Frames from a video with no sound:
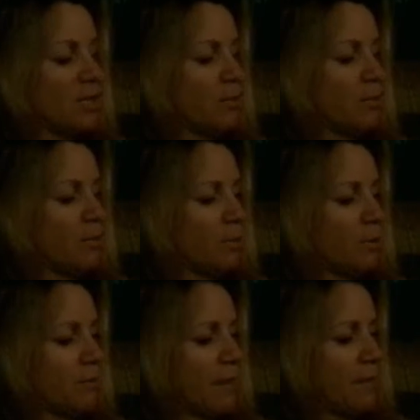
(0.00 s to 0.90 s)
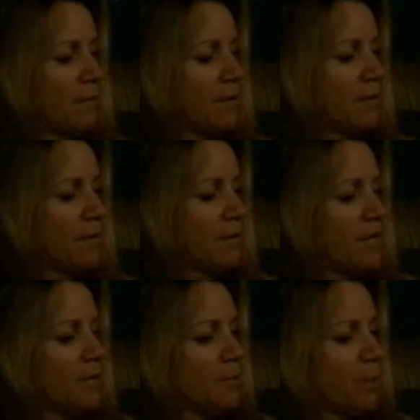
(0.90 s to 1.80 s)
a broken pipe. The
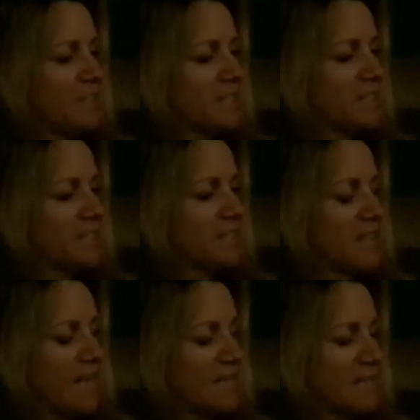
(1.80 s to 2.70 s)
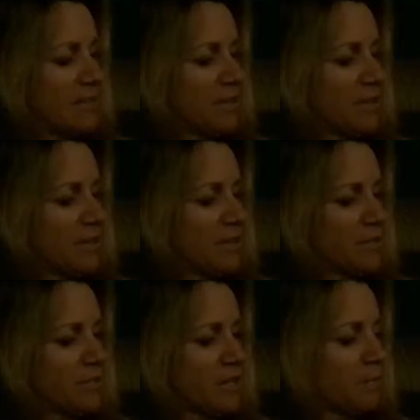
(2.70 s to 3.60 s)
boiling sky has settled onto a
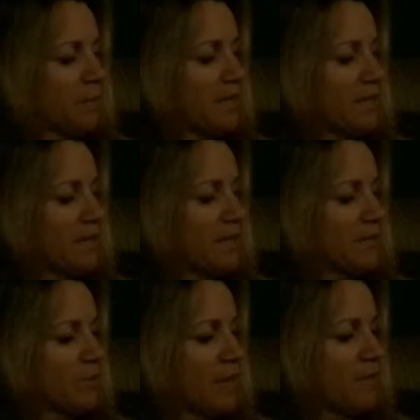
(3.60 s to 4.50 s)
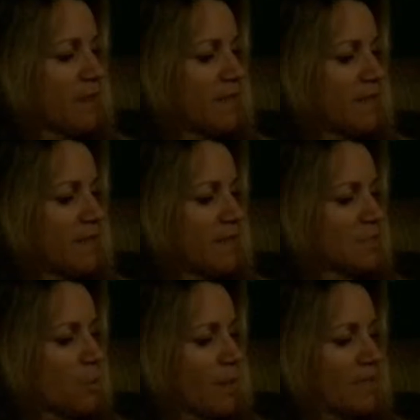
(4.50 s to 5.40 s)
solid blanket of gray, and the rain's
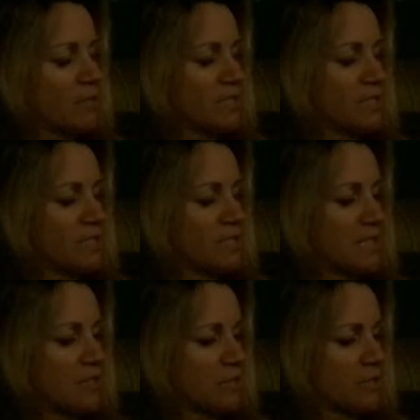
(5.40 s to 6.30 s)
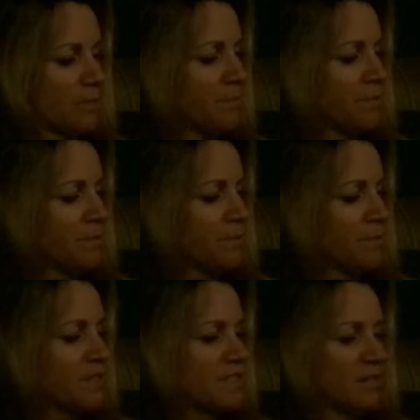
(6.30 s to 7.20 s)
quieted to a steady drizzle.
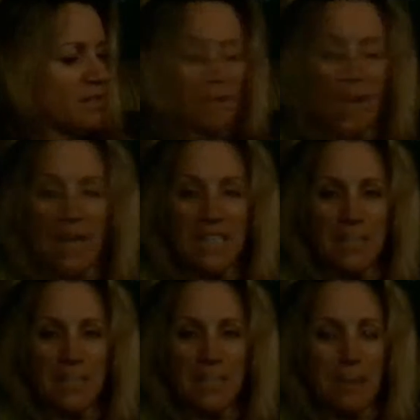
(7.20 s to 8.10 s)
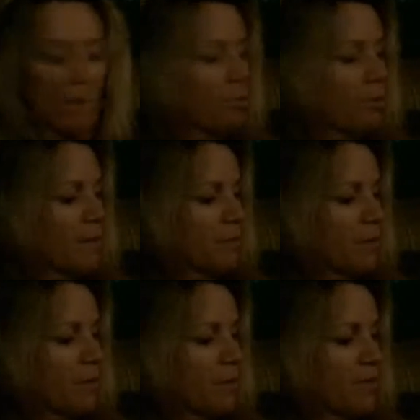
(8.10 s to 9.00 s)
Still, I smell more bad
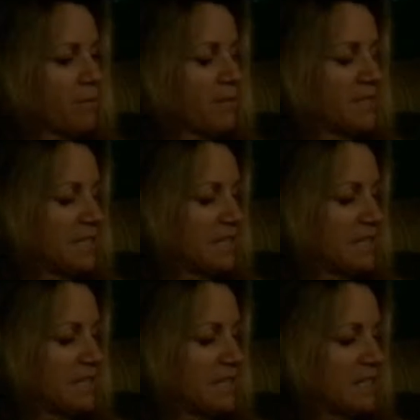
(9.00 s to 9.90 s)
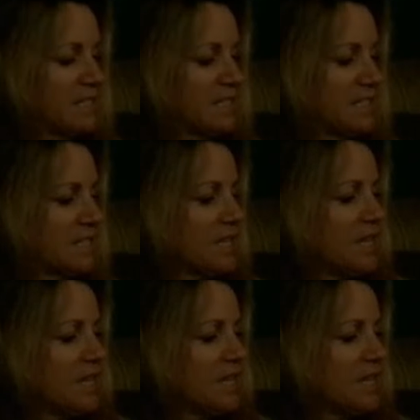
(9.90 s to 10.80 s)
weather menacing in the distance.
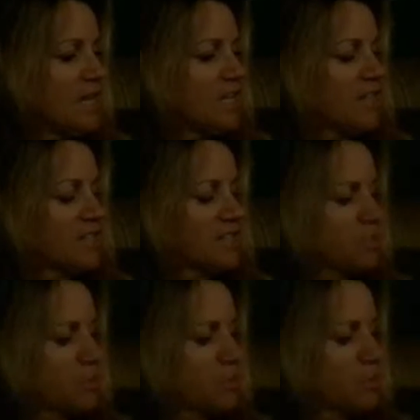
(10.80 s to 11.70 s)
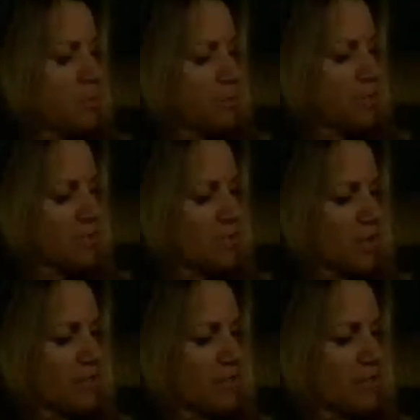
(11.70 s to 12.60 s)
Tossed into a bush is a
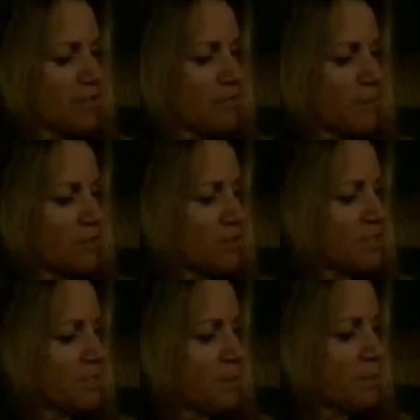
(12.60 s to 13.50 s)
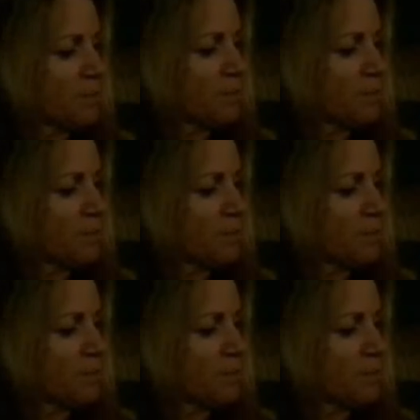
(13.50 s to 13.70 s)
large informational display with